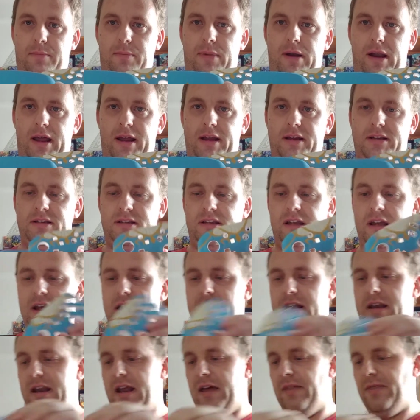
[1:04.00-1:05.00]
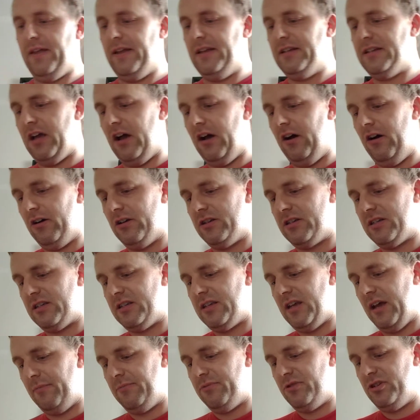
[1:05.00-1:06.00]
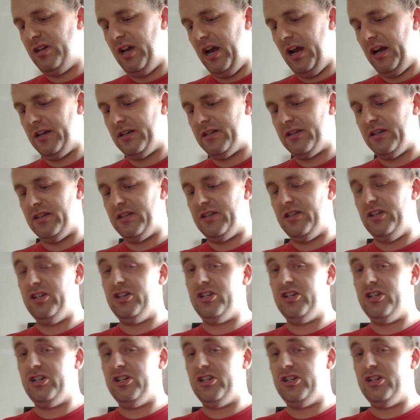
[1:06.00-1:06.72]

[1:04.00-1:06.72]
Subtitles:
plate. Now these are subject to